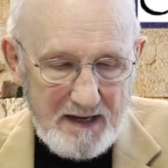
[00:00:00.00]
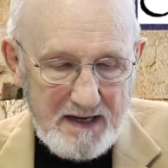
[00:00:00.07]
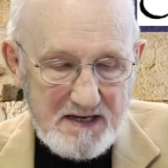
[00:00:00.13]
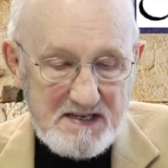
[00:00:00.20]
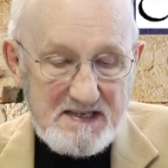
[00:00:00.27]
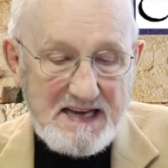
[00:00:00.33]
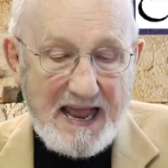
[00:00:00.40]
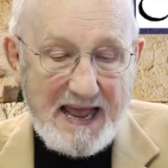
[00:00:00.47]

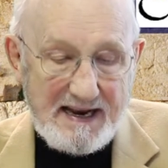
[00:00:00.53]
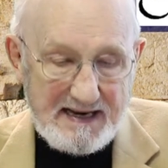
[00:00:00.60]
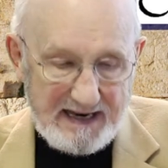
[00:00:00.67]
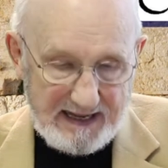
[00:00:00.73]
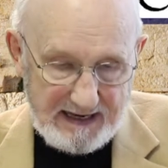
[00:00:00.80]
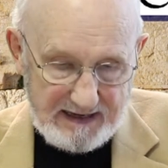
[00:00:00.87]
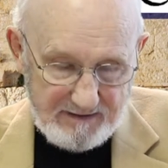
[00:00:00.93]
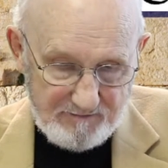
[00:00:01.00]

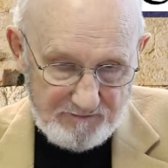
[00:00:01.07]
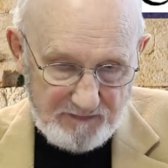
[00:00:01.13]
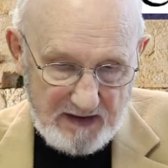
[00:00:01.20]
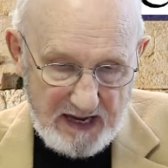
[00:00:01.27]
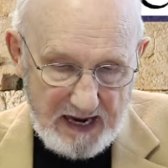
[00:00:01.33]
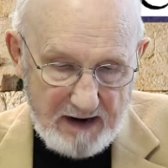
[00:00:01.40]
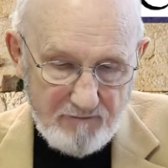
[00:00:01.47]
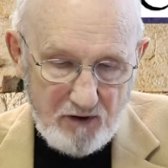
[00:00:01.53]
Sadly,
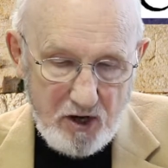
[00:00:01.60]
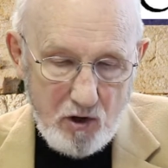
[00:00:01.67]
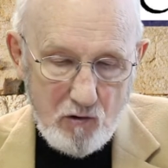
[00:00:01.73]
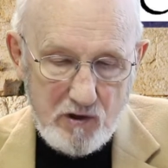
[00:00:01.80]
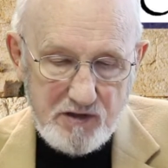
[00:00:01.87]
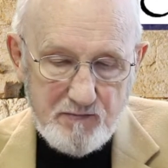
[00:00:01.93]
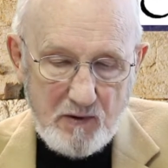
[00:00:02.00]
every U.S.